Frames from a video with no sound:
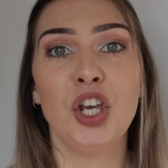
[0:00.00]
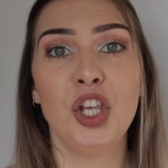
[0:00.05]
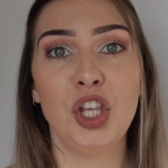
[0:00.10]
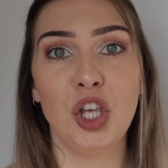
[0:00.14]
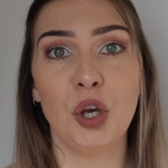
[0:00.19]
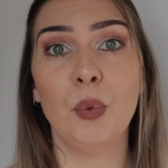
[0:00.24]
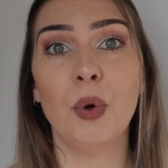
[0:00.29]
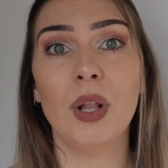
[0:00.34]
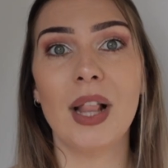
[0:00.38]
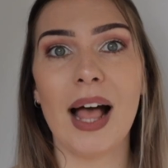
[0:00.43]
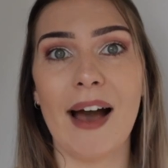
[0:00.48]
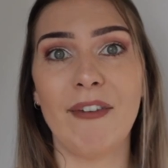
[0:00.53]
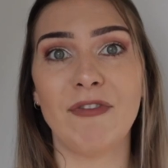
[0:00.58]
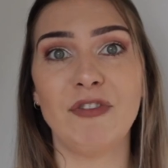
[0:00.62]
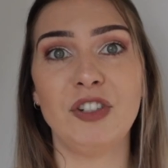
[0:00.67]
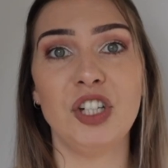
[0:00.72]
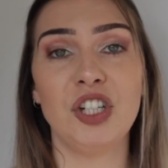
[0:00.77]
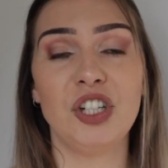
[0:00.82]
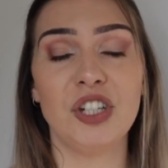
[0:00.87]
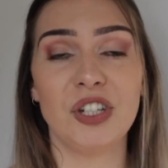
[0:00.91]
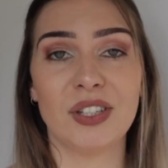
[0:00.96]
You will have
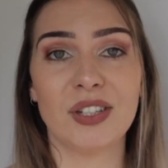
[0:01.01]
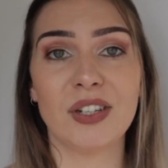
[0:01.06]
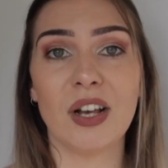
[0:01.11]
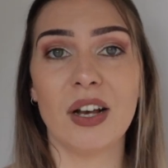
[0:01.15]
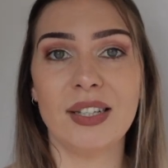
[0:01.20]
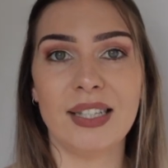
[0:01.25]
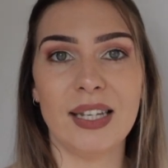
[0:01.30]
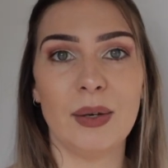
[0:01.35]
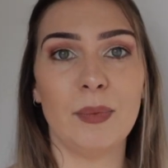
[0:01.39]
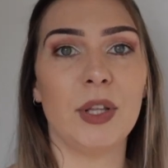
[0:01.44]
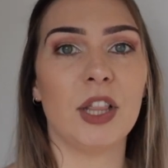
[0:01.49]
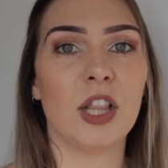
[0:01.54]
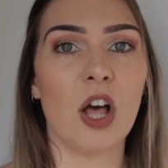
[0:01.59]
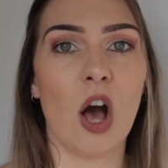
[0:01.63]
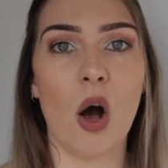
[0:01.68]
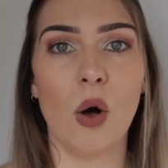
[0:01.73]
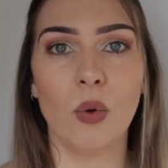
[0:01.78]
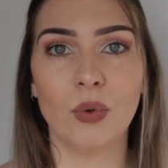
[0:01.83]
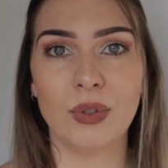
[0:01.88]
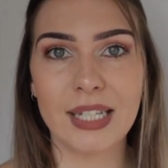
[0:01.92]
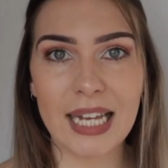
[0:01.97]
to discuss it with the
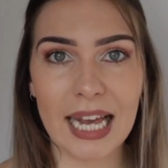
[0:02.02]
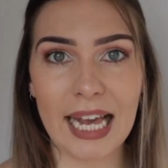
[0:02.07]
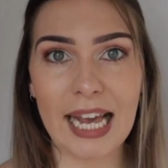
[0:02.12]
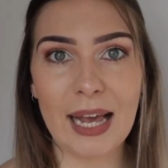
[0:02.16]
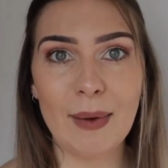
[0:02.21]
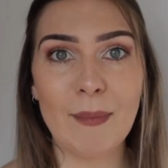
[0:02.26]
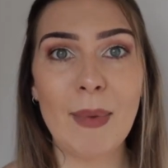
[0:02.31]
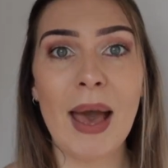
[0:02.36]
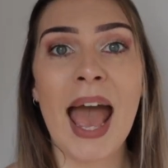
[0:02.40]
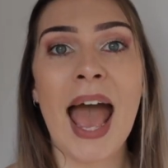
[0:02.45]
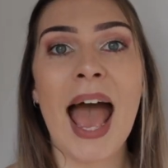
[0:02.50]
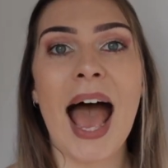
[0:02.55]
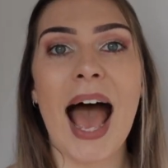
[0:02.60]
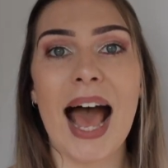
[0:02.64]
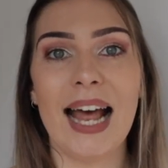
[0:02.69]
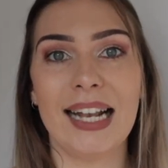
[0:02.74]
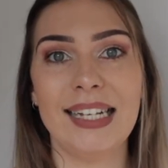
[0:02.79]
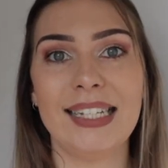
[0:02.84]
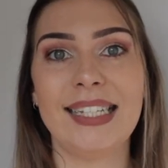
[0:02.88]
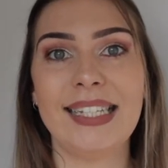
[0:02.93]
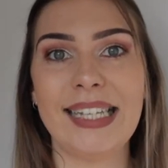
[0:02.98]
whole team
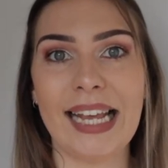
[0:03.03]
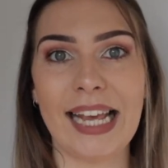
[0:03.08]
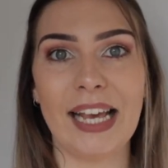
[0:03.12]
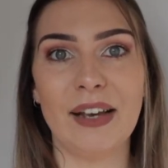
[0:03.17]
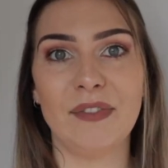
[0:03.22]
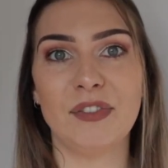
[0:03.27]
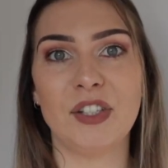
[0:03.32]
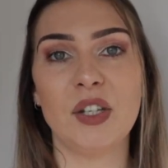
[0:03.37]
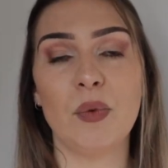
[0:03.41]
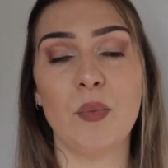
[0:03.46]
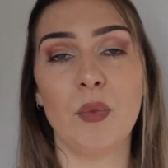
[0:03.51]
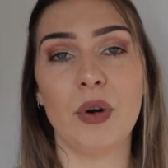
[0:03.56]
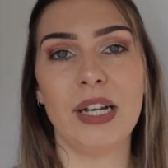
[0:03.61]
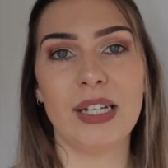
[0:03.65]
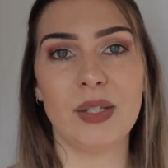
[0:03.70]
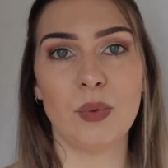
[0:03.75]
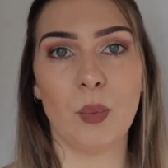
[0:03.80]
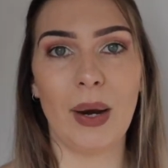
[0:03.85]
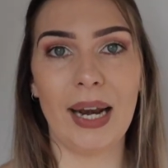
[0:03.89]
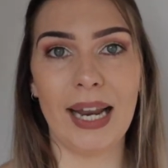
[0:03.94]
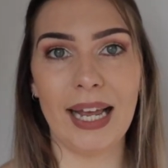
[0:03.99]
and see if someone
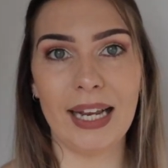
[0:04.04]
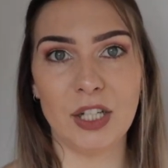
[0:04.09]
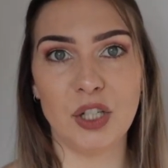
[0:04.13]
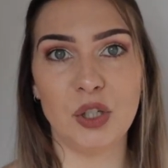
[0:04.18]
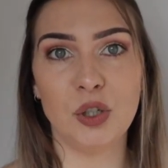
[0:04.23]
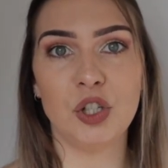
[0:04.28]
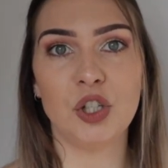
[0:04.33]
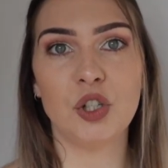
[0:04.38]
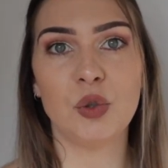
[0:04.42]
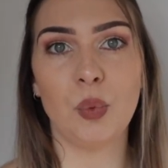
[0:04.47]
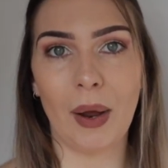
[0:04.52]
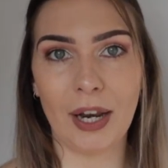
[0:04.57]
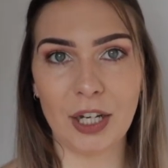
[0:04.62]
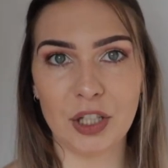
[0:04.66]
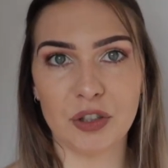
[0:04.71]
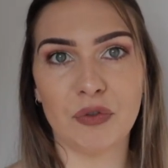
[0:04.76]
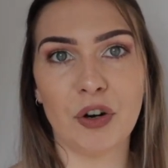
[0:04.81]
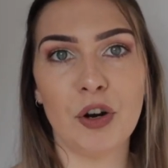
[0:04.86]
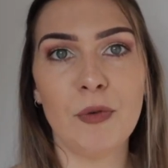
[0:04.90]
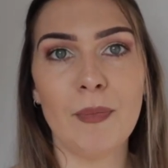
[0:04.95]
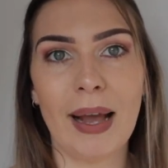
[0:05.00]
is willing to switch
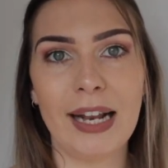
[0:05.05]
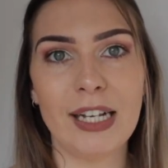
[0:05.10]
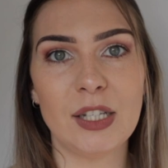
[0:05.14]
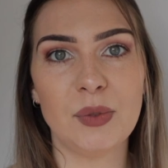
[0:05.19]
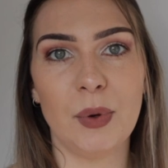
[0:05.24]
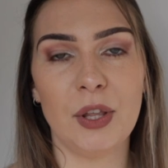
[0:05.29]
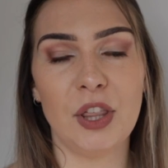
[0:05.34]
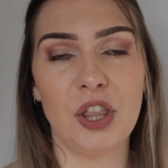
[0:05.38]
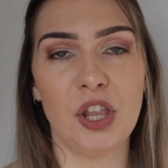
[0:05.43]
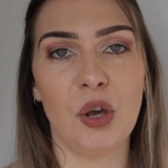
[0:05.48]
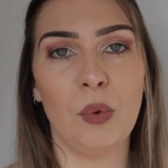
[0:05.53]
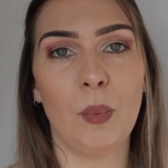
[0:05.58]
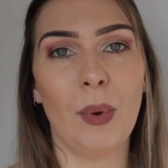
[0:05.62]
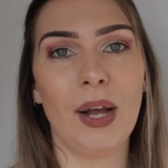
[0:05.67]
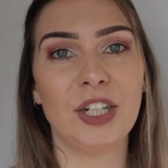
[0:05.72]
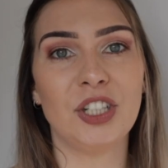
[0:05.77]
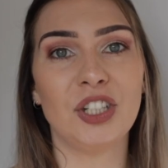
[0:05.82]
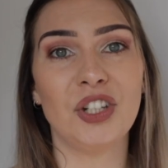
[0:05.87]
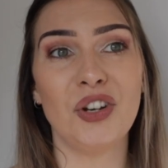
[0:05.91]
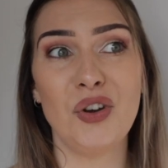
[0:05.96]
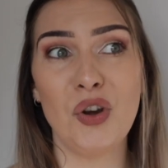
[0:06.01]
roommates with you,
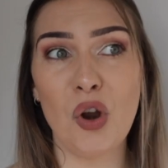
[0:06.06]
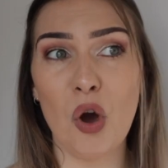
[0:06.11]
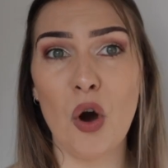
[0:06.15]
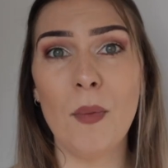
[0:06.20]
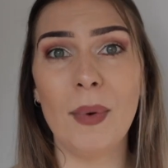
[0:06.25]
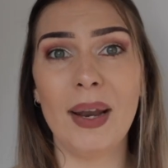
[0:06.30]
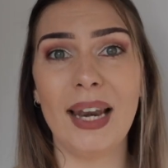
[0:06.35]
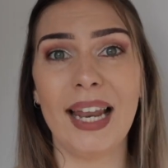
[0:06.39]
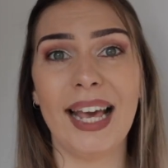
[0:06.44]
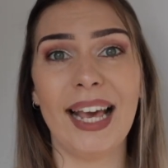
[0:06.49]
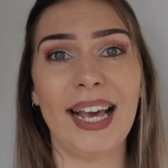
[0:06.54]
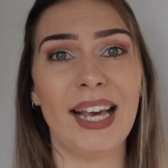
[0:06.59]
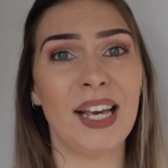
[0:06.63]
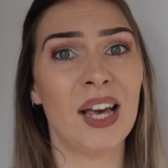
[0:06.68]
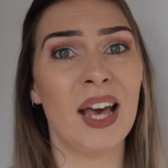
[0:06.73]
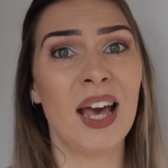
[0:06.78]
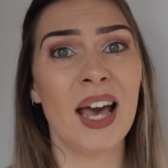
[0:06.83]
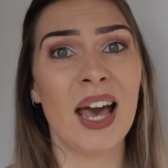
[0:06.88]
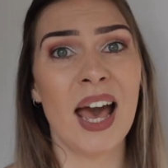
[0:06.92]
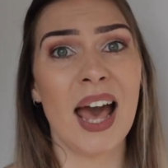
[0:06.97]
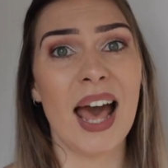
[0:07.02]
which normally
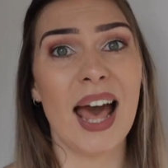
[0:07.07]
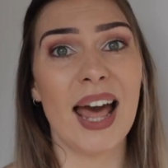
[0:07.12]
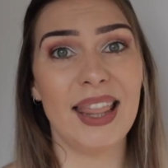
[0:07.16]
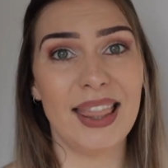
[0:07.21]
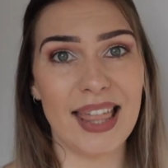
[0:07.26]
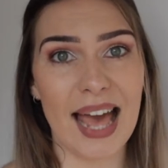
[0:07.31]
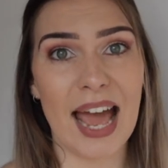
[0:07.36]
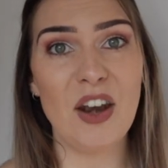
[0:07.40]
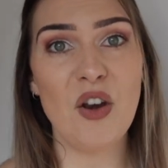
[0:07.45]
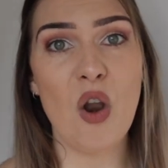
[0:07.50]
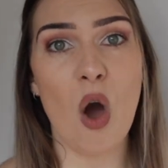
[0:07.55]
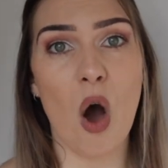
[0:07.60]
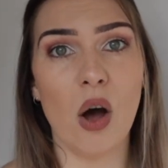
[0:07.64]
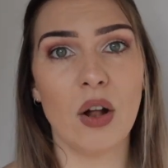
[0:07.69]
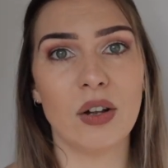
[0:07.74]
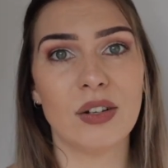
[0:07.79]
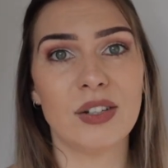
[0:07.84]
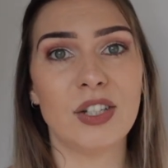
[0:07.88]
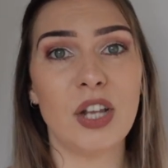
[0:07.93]
they're not.